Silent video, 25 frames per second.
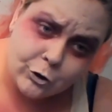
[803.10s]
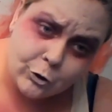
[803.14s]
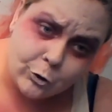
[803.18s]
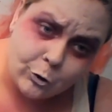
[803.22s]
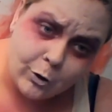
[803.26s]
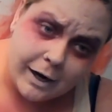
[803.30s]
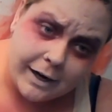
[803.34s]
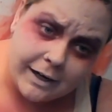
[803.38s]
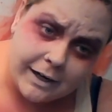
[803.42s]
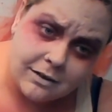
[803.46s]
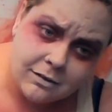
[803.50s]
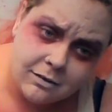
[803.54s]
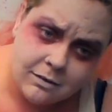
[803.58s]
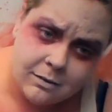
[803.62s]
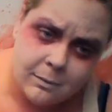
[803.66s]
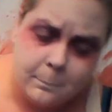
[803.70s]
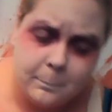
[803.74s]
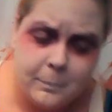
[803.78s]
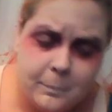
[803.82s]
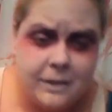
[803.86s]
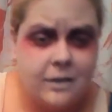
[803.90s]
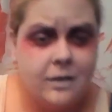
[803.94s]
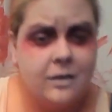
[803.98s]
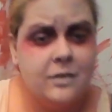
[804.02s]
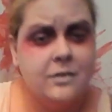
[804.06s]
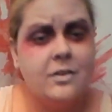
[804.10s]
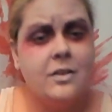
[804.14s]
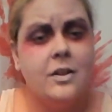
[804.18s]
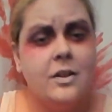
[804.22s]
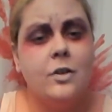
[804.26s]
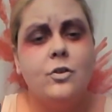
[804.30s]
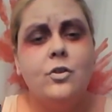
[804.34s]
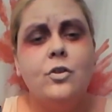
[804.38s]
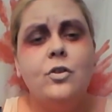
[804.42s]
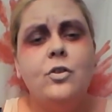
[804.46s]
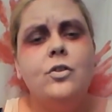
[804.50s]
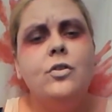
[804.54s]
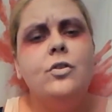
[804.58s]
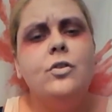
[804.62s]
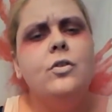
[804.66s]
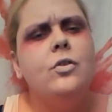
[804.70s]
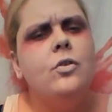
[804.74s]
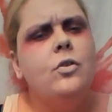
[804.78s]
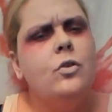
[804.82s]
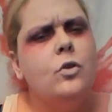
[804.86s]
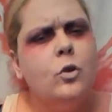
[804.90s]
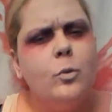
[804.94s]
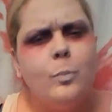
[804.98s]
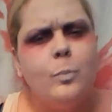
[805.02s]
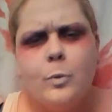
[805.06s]
great because they're
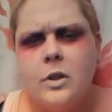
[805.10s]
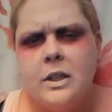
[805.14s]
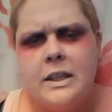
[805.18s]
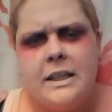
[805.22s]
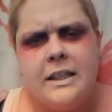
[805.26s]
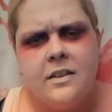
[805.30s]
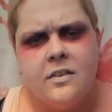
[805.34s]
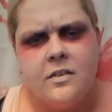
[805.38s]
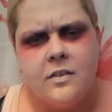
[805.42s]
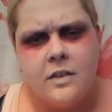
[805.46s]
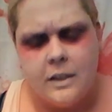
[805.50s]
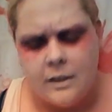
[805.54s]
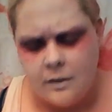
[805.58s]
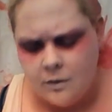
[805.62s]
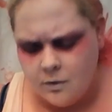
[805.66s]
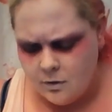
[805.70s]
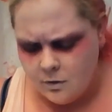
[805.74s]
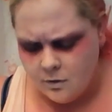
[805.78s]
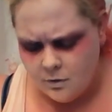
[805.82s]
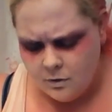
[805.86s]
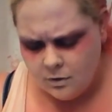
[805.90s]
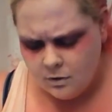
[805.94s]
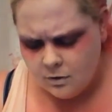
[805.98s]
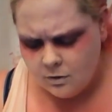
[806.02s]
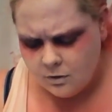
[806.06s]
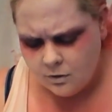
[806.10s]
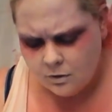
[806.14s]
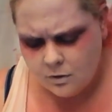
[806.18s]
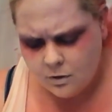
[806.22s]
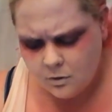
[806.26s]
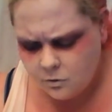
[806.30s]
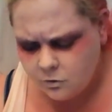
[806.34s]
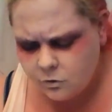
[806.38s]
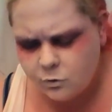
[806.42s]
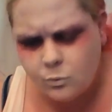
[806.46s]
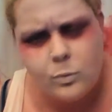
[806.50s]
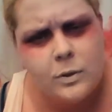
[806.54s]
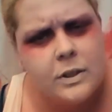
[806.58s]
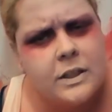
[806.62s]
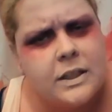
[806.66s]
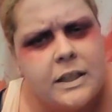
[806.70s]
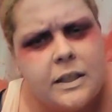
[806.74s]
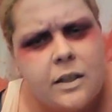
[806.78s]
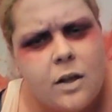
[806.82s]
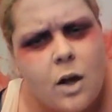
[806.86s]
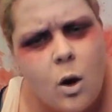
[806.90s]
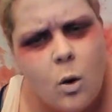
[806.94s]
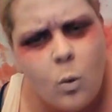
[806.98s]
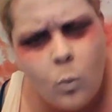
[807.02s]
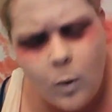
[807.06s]
super easy. There's really
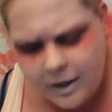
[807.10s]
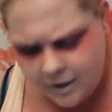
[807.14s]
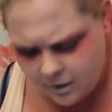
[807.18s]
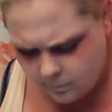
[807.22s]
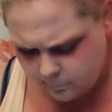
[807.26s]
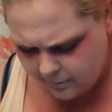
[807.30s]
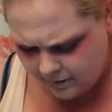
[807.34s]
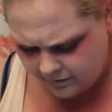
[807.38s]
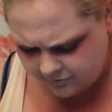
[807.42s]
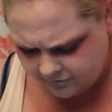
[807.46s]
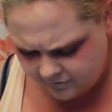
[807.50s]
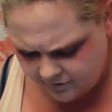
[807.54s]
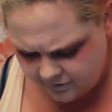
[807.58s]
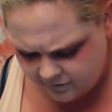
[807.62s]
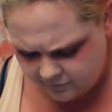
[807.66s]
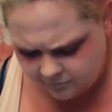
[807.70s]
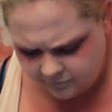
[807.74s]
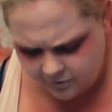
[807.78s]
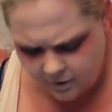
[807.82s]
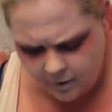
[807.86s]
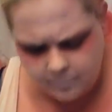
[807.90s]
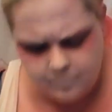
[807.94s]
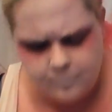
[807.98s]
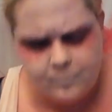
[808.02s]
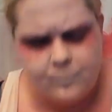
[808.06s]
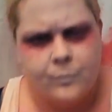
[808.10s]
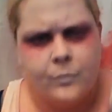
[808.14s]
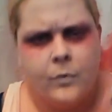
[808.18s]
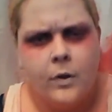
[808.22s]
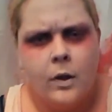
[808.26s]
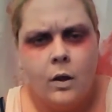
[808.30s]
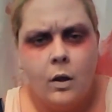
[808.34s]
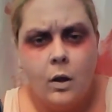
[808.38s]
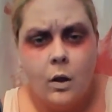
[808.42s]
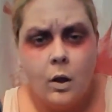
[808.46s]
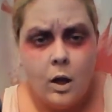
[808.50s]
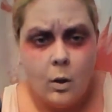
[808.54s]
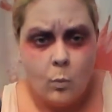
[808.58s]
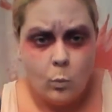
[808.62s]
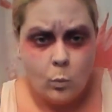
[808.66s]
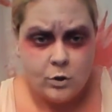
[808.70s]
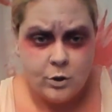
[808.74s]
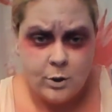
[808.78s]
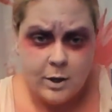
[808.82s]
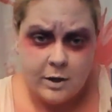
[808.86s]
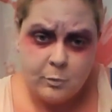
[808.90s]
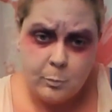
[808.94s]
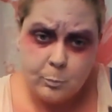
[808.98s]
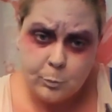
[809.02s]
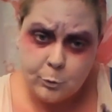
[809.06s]
no way to mess these up. When you
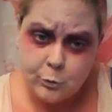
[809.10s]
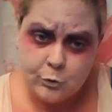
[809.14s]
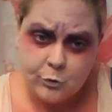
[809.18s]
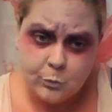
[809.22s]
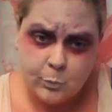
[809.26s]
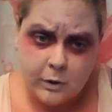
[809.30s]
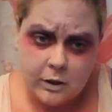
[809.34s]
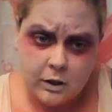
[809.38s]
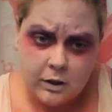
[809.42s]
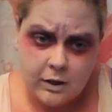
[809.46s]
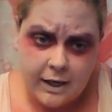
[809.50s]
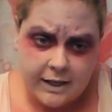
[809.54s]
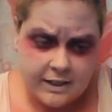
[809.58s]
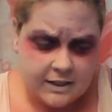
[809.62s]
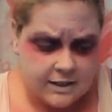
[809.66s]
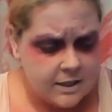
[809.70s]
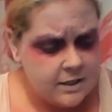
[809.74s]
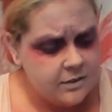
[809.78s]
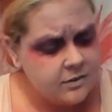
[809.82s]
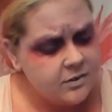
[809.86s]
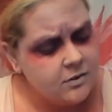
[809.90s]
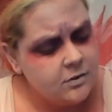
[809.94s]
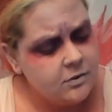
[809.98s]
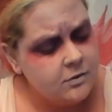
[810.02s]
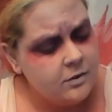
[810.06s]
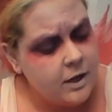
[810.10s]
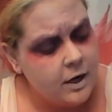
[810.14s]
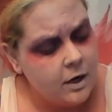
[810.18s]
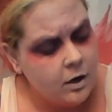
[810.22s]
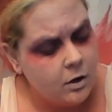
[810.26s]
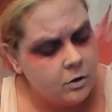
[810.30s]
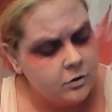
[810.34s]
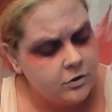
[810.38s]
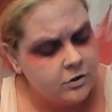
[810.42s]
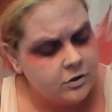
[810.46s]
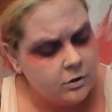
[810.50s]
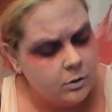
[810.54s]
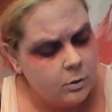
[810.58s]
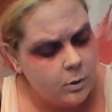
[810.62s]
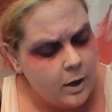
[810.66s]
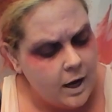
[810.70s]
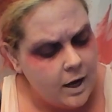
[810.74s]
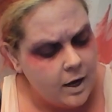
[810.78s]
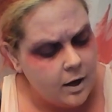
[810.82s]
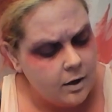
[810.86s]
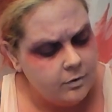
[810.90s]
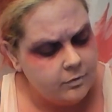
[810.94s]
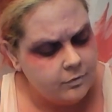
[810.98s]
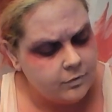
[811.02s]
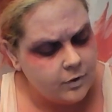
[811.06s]
have a bruise wheel like this, they also
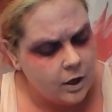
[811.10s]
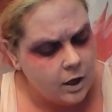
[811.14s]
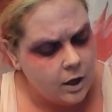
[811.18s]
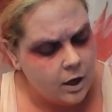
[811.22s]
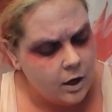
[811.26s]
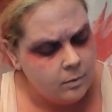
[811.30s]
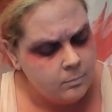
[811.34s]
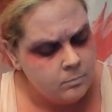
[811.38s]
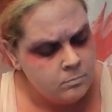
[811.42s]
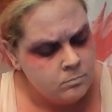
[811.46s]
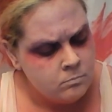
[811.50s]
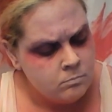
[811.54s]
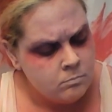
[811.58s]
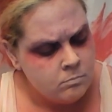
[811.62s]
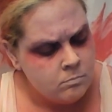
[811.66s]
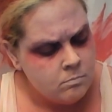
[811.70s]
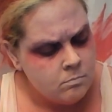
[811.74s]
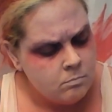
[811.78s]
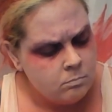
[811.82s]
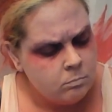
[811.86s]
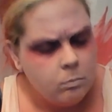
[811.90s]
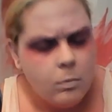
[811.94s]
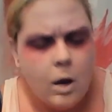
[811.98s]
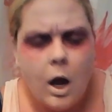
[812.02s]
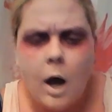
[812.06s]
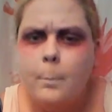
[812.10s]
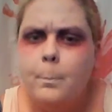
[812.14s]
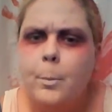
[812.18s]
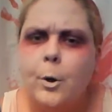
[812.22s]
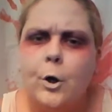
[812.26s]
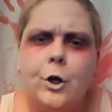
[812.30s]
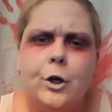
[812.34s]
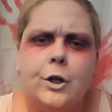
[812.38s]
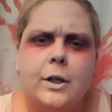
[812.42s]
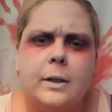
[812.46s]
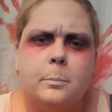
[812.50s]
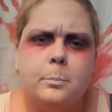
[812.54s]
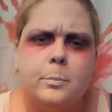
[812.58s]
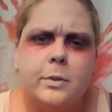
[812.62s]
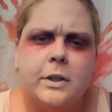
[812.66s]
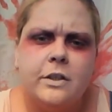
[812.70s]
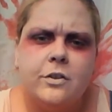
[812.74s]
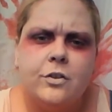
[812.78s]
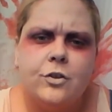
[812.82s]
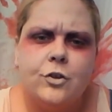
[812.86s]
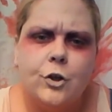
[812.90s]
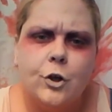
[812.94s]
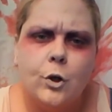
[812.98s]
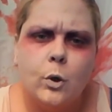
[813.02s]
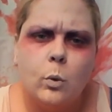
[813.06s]
have a burn and
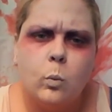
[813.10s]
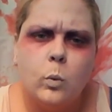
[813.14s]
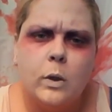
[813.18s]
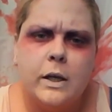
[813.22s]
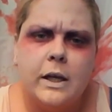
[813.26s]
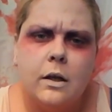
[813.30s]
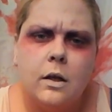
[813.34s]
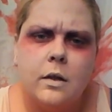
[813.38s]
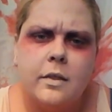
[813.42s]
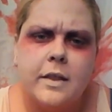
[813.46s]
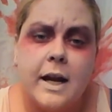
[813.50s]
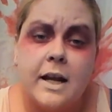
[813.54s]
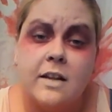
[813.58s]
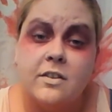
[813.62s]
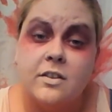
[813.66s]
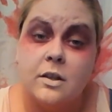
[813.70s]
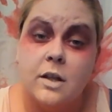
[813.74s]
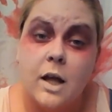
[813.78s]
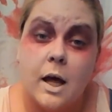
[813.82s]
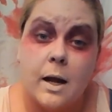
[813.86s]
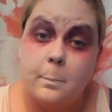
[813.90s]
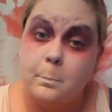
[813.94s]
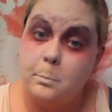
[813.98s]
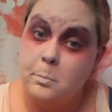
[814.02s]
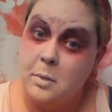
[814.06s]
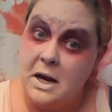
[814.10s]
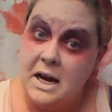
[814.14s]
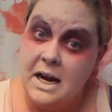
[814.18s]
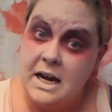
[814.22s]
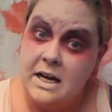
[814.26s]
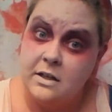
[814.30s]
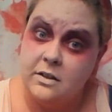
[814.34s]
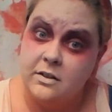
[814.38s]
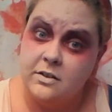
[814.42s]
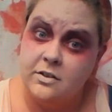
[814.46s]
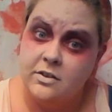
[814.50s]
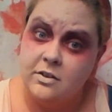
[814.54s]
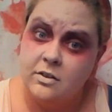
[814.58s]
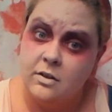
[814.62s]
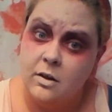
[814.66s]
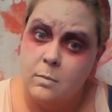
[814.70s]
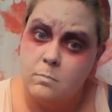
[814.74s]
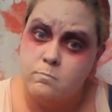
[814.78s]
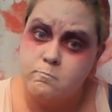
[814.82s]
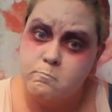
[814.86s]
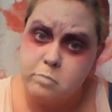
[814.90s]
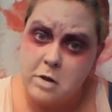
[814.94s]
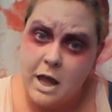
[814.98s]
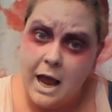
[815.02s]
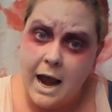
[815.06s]
blister wheel that has a lot of pinks,
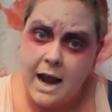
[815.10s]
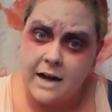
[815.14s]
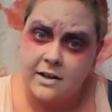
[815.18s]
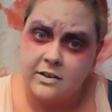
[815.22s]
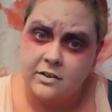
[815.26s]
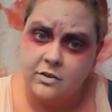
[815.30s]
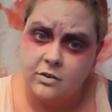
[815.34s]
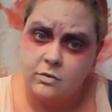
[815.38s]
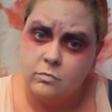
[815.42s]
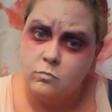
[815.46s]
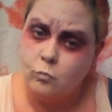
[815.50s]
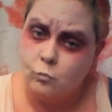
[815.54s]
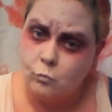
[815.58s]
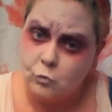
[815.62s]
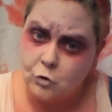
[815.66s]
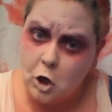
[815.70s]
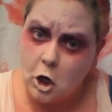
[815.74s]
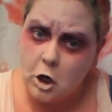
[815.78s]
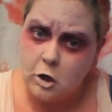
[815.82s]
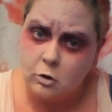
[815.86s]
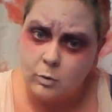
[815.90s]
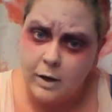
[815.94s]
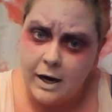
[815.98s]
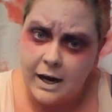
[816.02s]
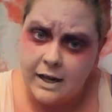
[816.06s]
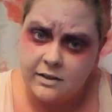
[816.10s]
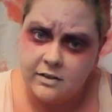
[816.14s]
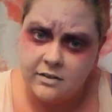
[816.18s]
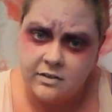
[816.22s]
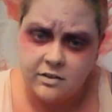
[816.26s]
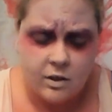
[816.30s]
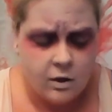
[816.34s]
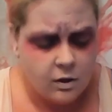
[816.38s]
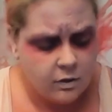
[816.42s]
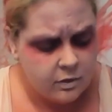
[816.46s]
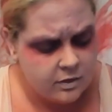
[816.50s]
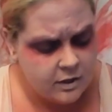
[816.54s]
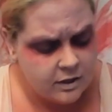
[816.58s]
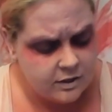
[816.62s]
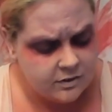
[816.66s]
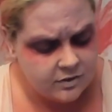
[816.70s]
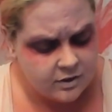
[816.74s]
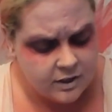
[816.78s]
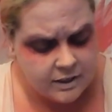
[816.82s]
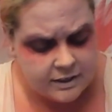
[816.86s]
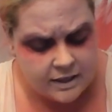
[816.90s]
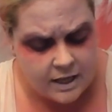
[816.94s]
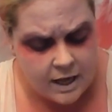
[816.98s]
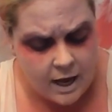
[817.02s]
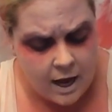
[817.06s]
blacks, dark reds, things
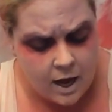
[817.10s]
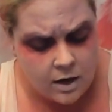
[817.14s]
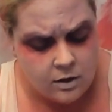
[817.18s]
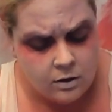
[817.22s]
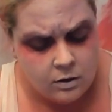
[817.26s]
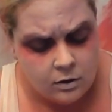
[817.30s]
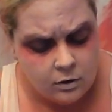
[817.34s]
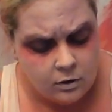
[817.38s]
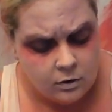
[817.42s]
like that.